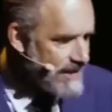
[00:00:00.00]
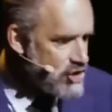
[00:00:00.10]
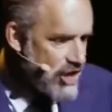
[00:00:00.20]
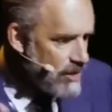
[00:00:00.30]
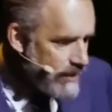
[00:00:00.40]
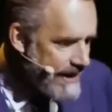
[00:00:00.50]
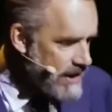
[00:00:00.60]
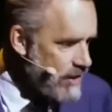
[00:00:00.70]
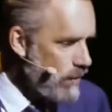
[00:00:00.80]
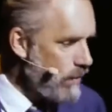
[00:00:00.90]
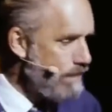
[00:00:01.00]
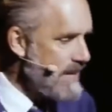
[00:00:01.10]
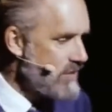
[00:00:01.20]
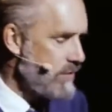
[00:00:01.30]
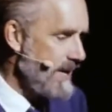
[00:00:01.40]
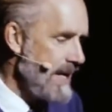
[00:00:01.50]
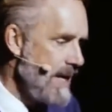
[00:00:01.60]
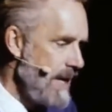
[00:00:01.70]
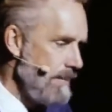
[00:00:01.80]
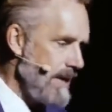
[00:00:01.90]
in generating your own misery.
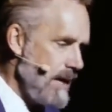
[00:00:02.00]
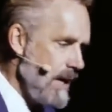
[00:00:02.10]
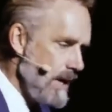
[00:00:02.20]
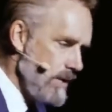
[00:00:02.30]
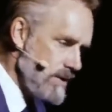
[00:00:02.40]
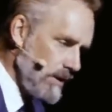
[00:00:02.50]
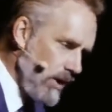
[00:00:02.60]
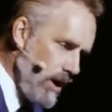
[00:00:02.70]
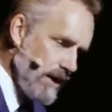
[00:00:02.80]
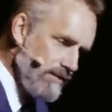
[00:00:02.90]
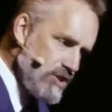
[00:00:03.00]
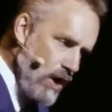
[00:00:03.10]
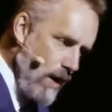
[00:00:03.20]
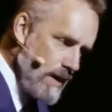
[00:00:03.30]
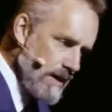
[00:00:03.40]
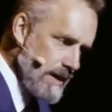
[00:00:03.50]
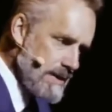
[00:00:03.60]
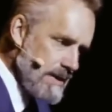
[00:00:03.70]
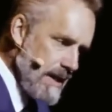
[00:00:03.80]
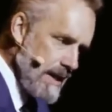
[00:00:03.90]
I mean, there's a lot of
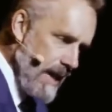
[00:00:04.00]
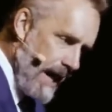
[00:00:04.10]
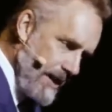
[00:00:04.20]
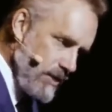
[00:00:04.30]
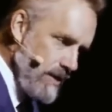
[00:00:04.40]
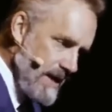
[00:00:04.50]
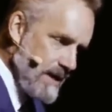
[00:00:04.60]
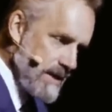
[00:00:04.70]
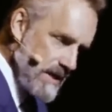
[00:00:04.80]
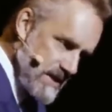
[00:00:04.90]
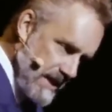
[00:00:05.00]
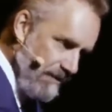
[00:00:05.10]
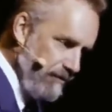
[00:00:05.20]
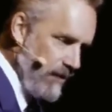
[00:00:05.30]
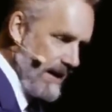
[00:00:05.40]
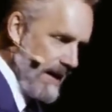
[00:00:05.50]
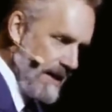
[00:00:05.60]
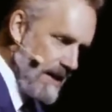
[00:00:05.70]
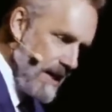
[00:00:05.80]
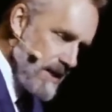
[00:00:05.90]
darkness underneath the suffering.
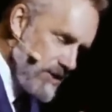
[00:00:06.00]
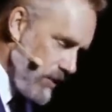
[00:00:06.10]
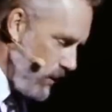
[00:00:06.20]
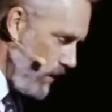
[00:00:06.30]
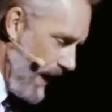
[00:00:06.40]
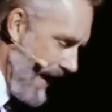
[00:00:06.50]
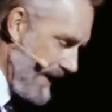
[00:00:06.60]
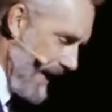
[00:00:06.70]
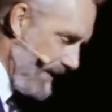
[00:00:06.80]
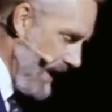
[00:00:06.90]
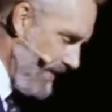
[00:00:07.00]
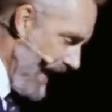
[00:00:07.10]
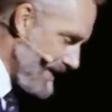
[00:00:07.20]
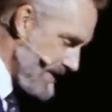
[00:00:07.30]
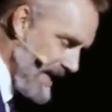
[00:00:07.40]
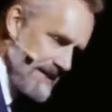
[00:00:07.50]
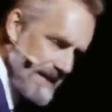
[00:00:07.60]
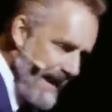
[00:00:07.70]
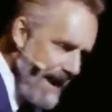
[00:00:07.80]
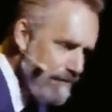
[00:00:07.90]
And so, and that's
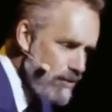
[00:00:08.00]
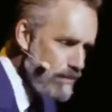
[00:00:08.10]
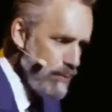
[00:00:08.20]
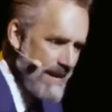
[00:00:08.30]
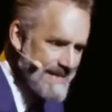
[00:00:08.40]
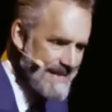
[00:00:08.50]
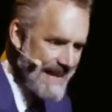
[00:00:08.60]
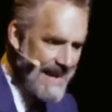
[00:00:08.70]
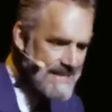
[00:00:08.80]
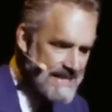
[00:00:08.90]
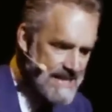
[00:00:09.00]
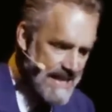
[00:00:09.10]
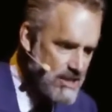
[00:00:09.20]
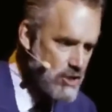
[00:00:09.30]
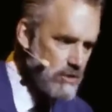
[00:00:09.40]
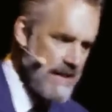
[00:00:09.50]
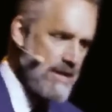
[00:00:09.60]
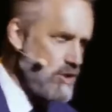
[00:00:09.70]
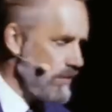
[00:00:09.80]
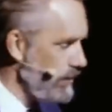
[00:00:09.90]
an ever-present existential
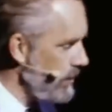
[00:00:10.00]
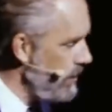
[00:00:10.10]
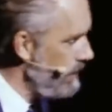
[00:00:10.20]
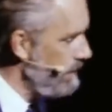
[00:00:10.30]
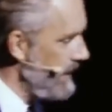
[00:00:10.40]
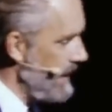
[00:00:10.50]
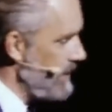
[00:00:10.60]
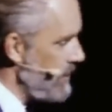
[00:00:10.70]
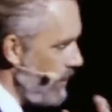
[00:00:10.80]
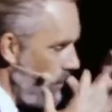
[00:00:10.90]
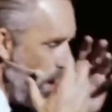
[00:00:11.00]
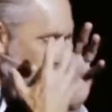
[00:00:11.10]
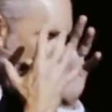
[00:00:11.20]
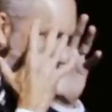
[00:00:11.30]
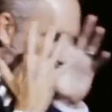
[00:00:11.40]
danger for human beings, We're